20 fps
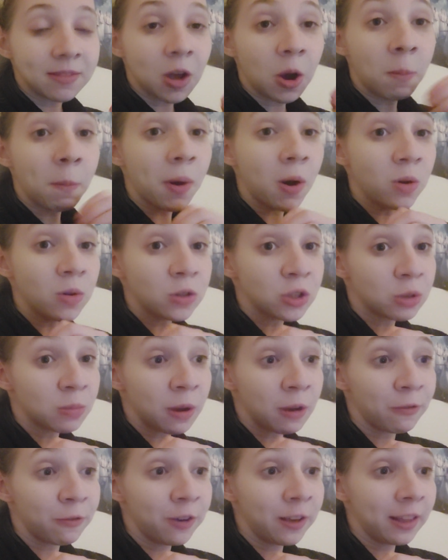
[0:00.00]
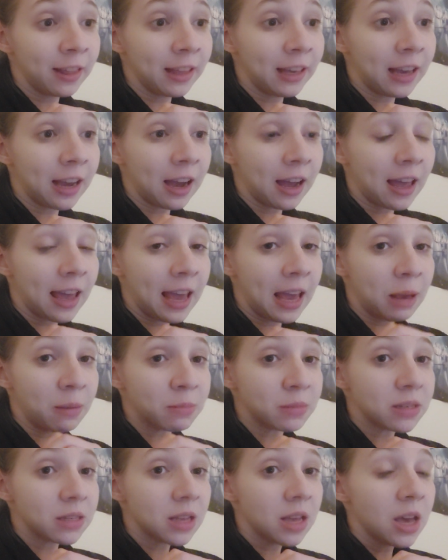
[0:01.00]
opposed to my feeling
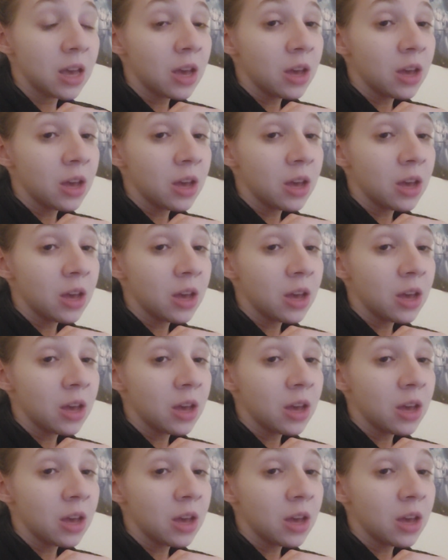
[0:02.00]
aims.